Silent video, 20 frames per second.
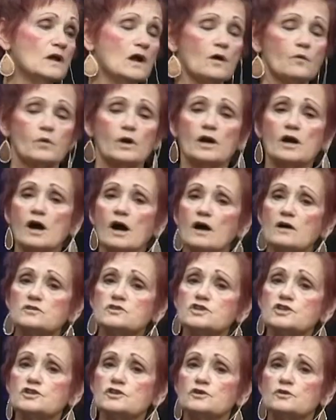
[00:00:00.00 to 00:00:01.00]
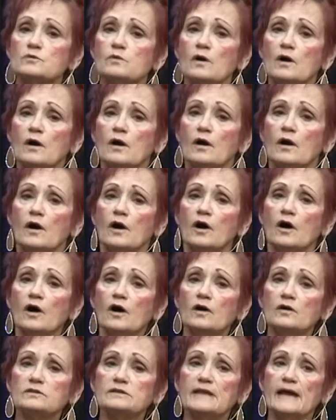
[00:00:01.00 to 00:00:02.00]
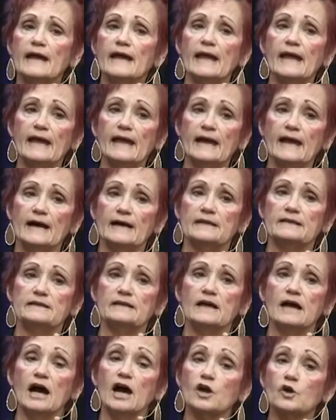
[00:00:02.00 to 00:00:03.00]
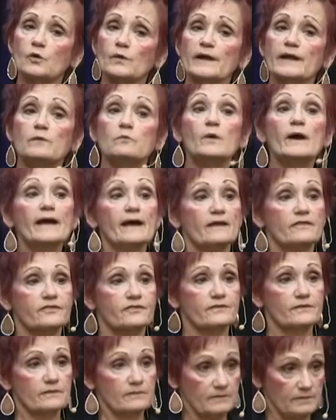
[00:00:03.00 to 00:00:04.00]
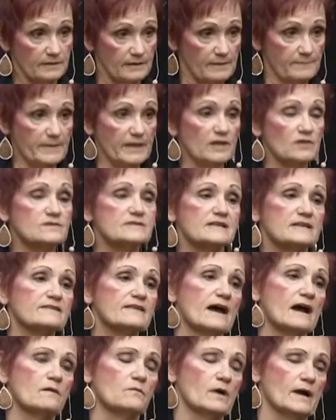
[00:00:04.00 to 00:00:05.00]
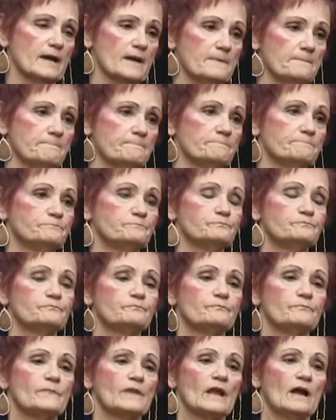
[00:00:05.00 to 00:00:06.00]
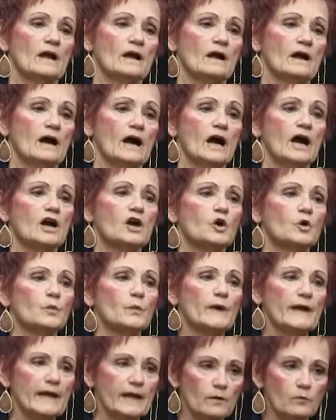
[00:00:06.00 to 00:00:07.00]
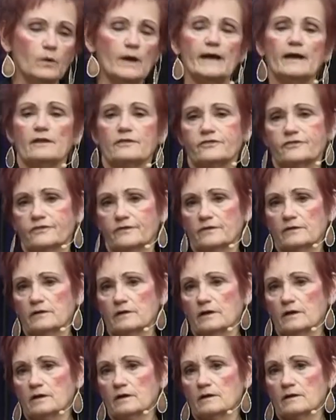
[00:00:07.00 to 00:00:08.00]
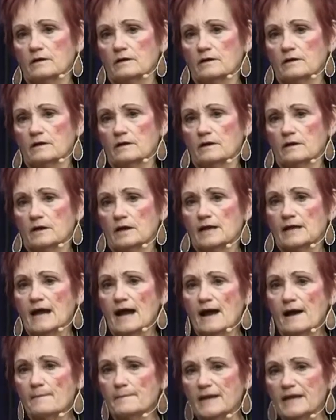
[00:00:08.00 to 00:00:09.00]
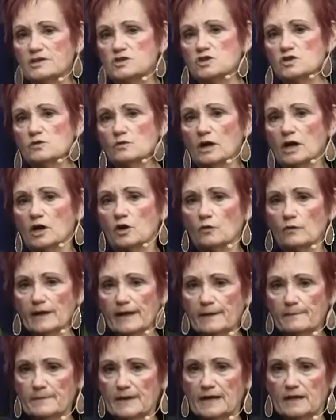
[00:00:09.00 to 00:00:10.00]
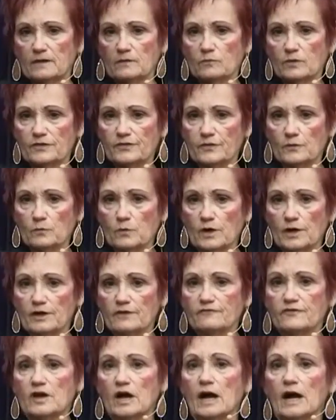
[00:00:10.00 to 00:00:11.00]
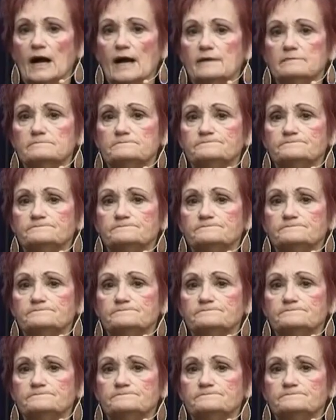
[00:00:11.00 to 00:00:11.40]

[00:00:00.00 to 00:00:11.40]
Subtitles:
We're called to hold the hand, agree with. Let me use it that way. Agree with. Come into agreement with the Word of God.